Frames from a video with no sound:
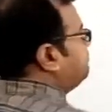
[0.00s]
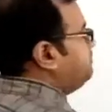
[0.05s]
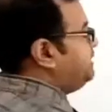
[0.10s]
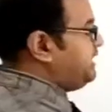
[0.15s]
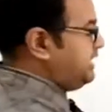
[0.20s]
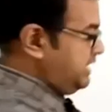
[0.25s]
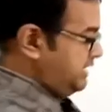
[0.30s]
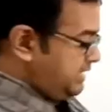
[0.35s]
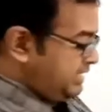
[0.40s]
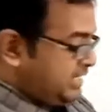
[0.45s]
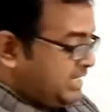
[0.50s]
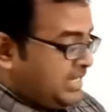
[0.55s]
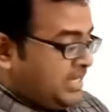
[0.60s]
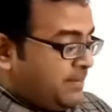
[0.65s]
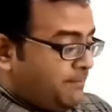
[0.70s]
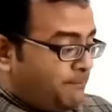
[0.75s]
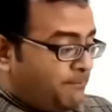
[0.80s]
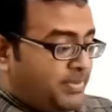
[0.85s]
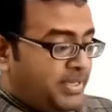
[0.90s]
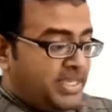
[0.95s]
B
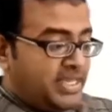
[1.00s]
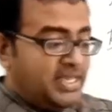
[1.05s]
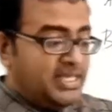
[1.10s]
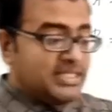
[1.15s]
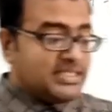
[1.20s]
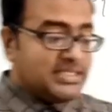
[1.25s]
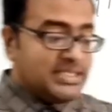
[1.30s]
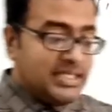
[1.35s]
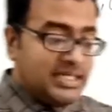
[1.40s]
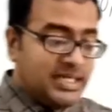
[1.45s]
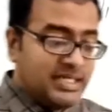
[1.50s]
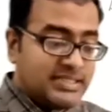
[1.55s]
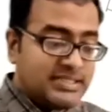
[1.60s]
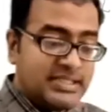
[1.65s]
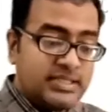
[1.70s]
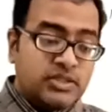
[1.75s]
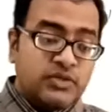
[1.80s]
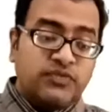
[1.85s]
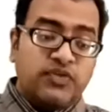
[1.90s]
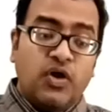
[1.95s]
is a
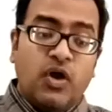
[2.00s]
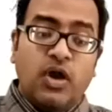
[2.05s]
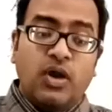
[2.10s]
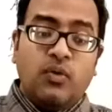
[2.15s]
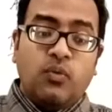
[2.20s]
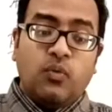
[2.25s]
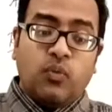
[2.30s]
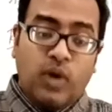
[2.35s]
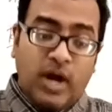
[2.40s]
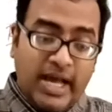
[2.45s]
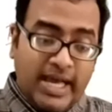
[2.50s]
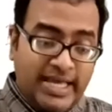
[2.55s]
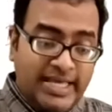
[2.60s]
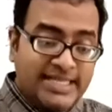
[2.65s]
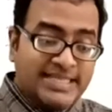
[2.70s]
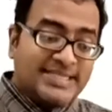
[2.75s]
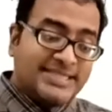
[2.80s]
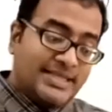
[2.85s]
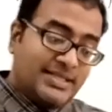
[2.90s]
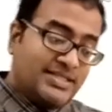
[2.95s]
set of all y
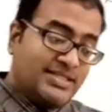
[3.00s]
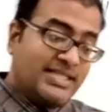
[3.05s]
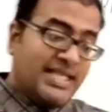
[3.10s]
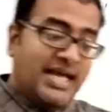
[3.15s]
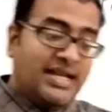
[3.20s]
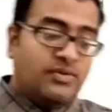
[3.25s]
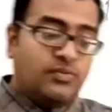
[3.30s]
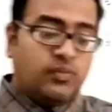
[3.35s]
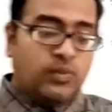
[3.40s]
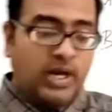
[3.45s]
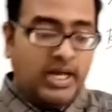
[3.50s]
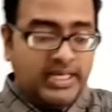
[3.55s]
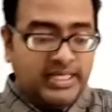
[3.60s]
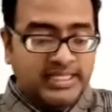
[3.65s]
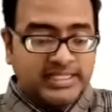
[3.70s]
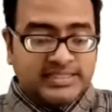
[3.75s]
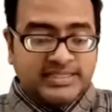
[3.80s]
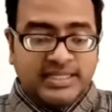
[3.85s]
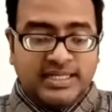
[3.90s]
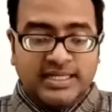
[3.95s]
such that y
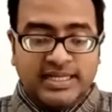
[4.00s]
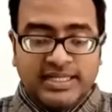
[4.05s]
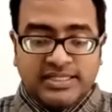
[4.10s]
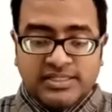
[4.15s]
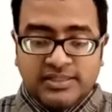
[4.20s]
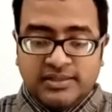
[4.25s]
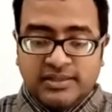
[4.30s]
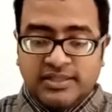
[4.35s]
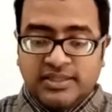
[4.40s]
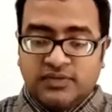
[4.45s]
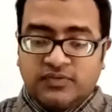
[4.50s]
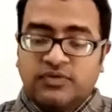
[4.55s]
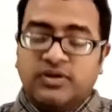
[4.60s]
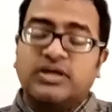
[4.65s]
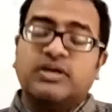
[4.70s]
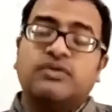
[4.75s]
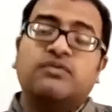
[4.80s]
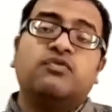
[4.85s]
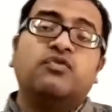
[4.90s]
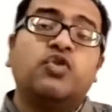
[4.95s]
is a letter in the
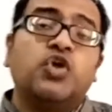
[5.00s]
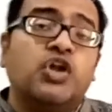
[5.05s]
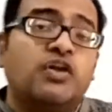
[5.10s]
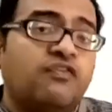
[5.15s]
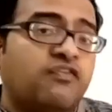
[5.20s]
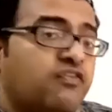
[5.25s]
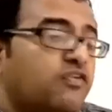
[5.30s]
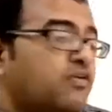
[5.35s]
word wolf.